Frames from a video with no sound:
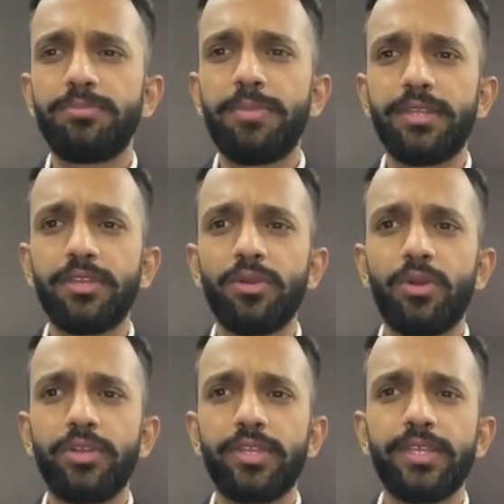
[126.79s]
better
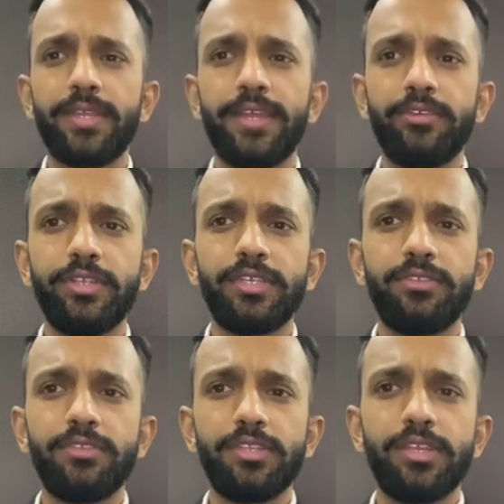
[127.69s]
auditing and
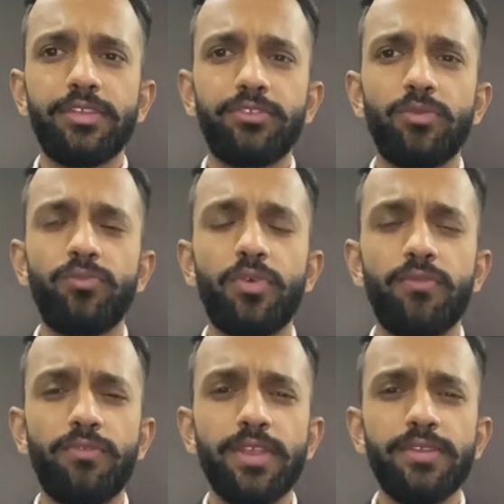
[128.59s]
reconciliation for
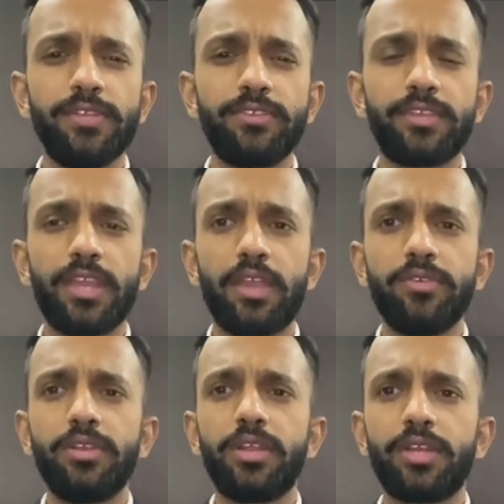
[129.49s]
various
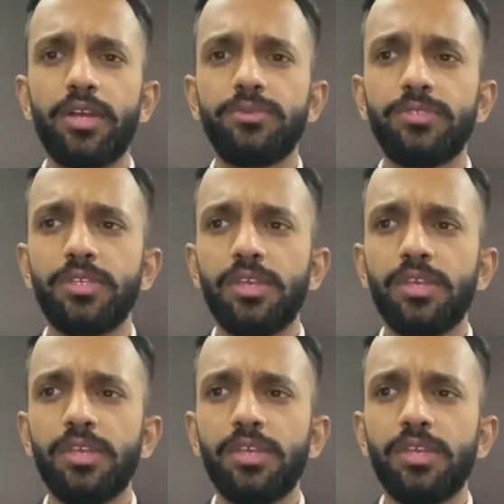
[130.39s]
carrier accounts.